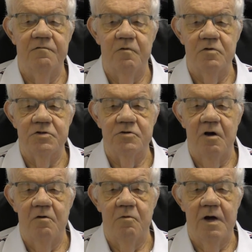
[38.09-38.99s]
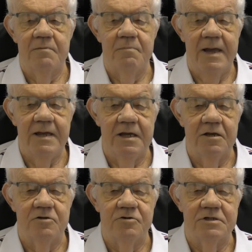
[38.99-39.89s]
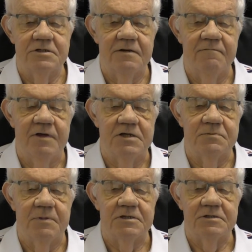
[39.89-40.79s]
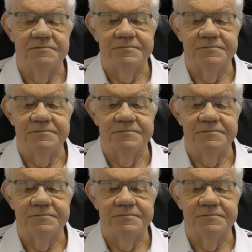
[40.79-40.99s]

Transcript: 4201 bank interest investment.